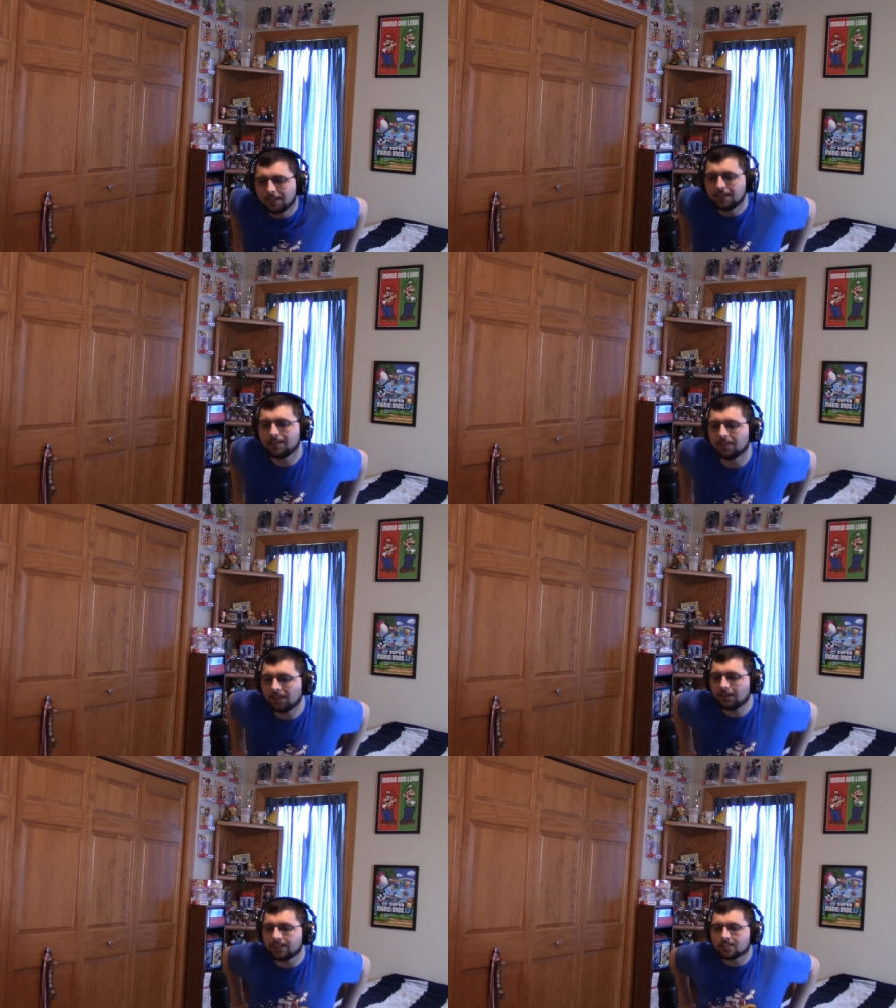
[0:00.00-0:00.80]
It, in
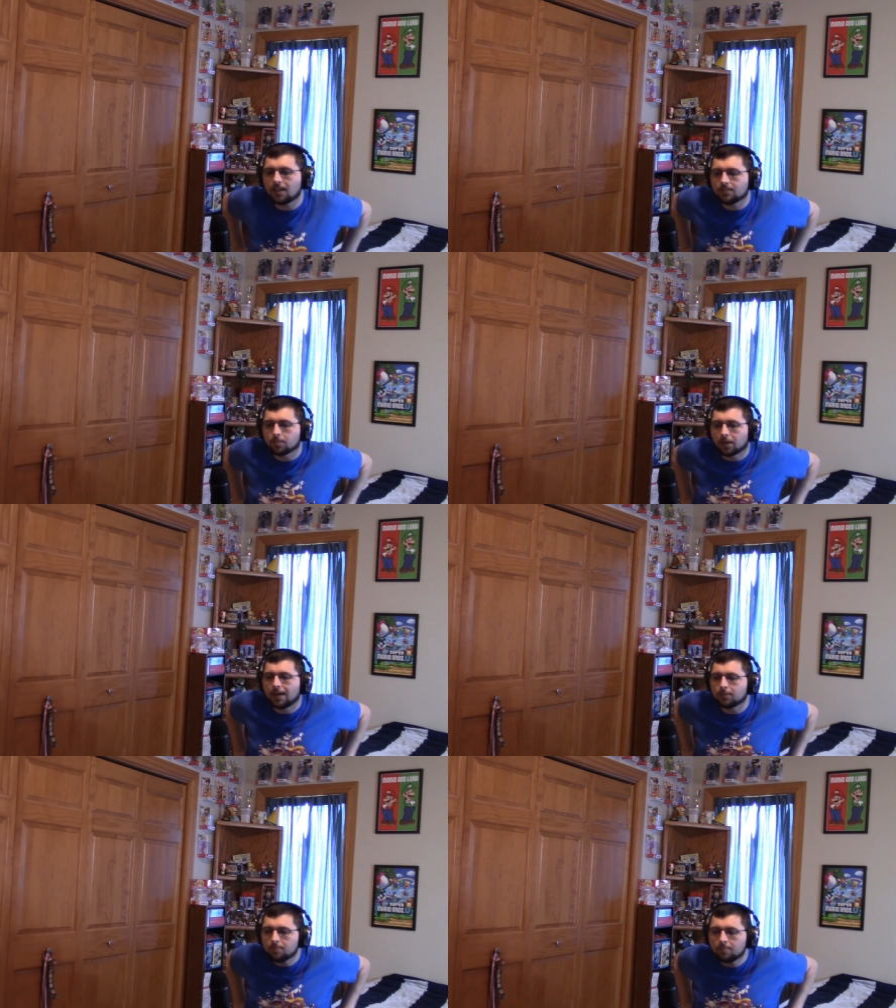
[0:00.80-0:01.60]
theory, solves the
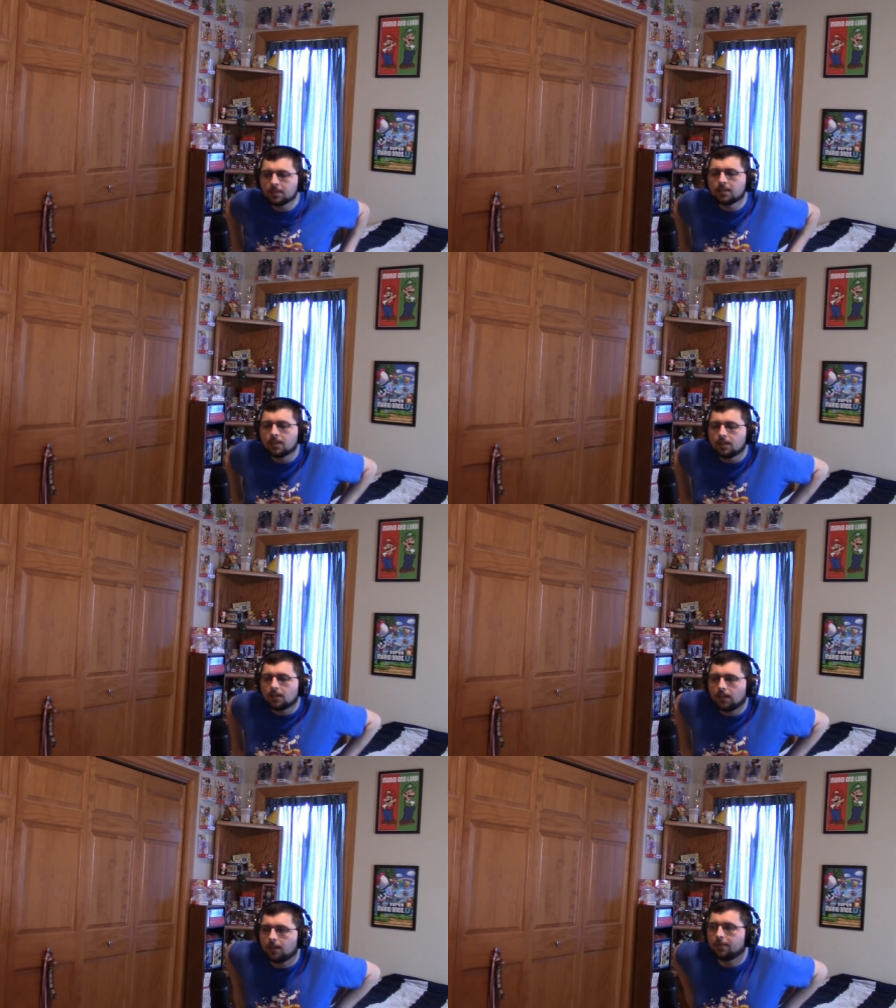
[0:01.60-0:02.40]
problem,
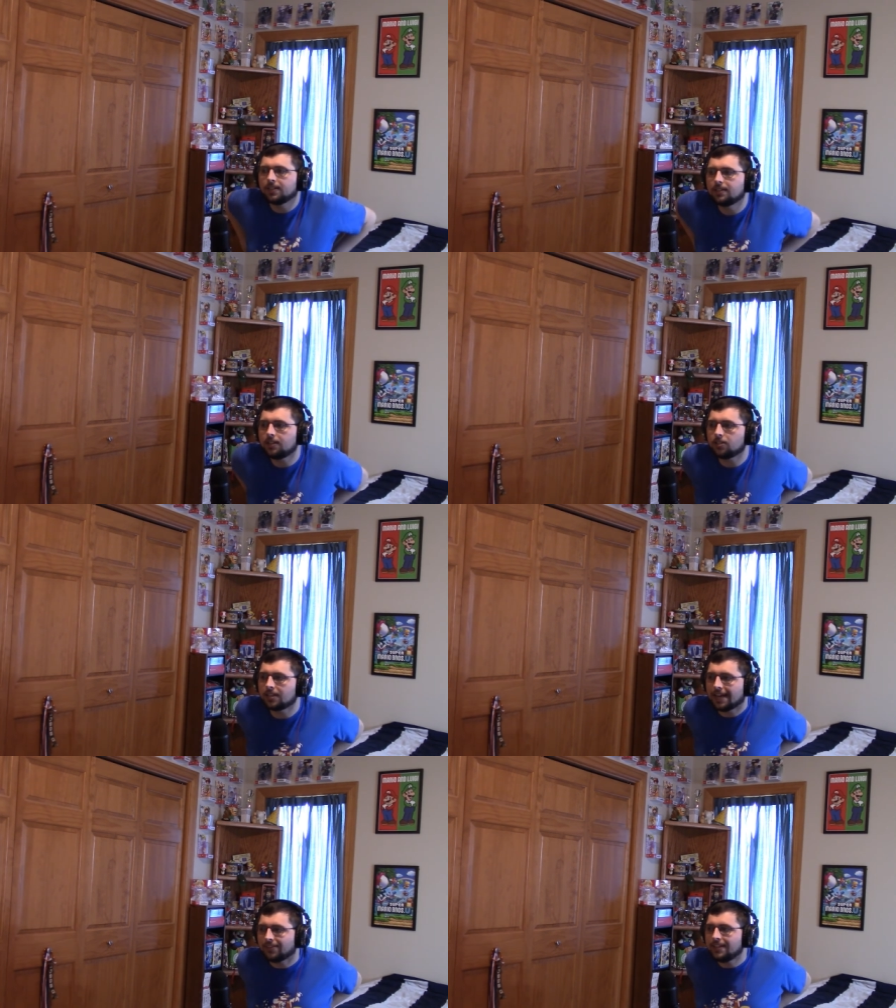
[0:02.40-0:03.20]
because then you
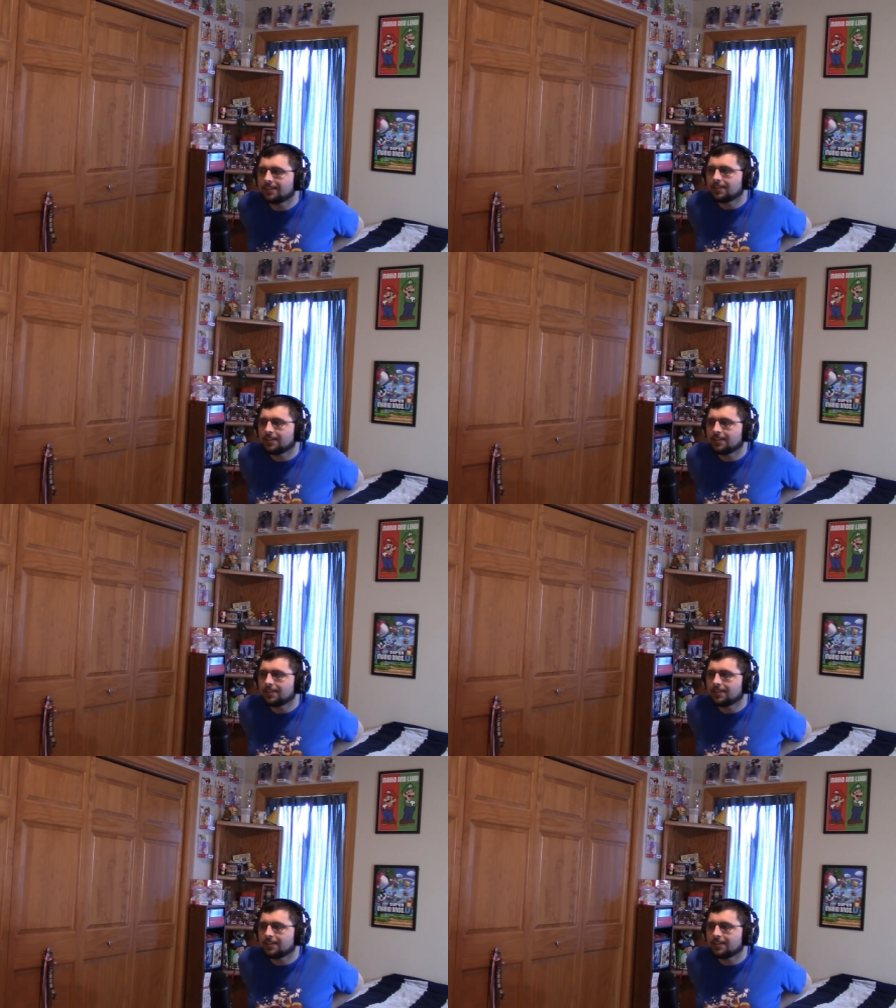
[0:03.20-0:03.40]
just have